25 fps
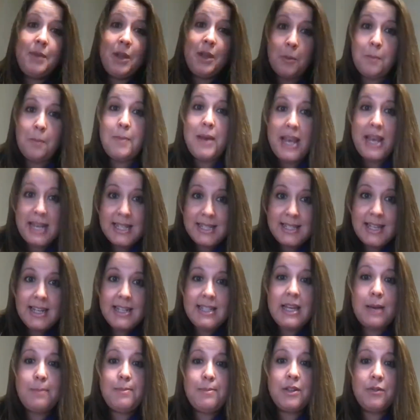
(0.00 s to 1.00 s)
basic
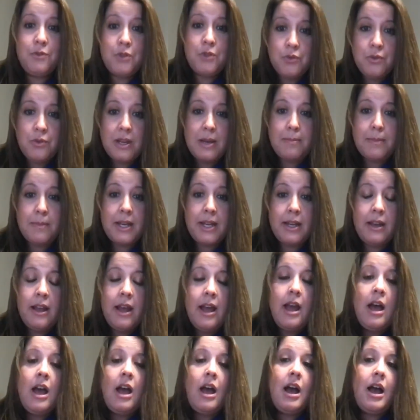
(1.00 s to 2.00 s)
types of treatment.
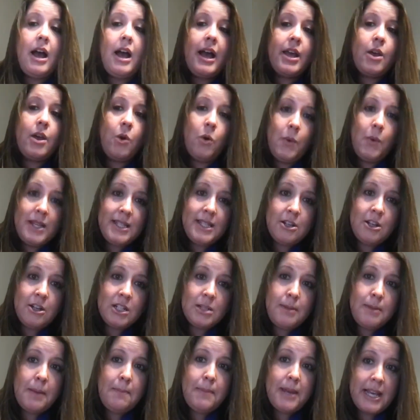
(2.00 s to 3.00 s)
I always talk to
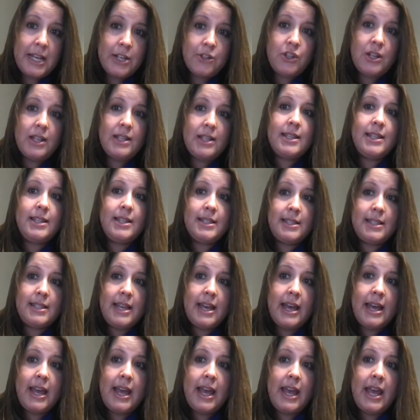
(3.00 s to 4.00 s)
my patients and
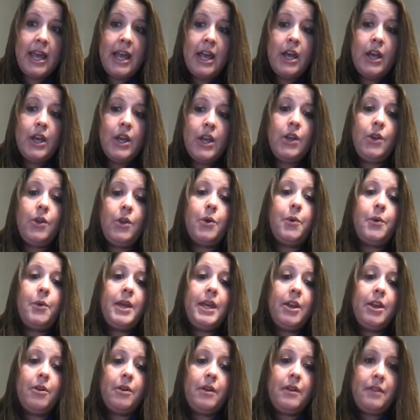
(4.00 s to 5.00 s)
say,
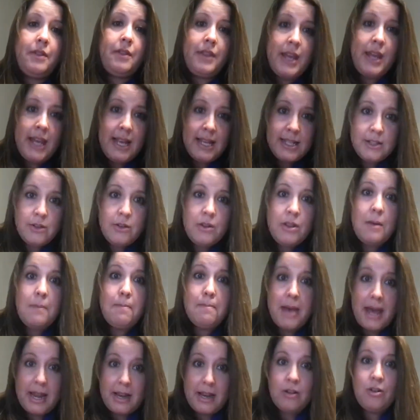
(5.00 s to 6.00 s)
here, these are the
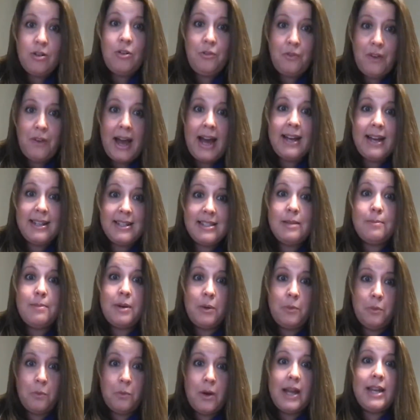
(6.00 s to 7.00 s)
medical facts about
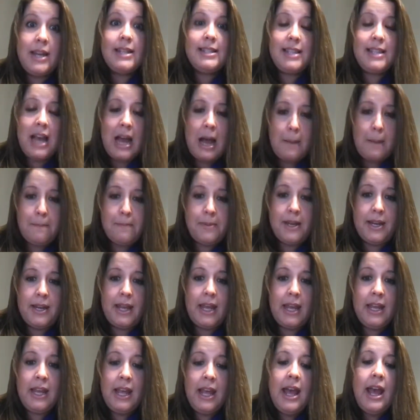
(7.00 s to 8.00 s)
what is
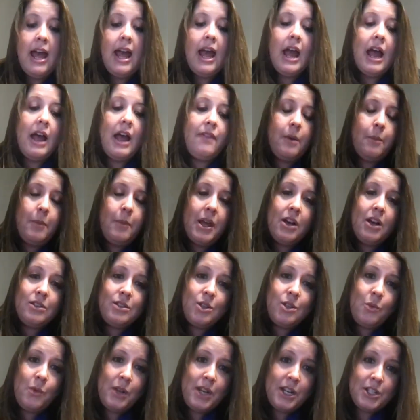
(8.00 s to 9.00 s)
happening. And then we
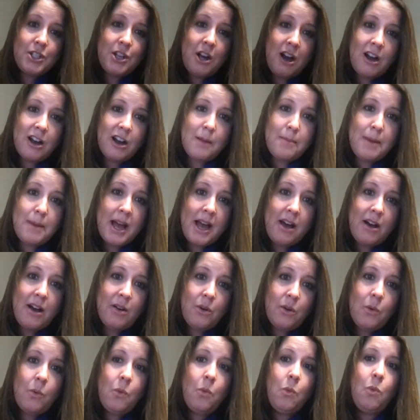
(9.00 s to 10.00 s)
also want to talk about
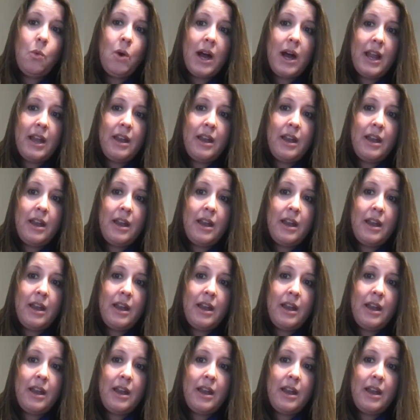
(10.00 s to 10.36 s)
what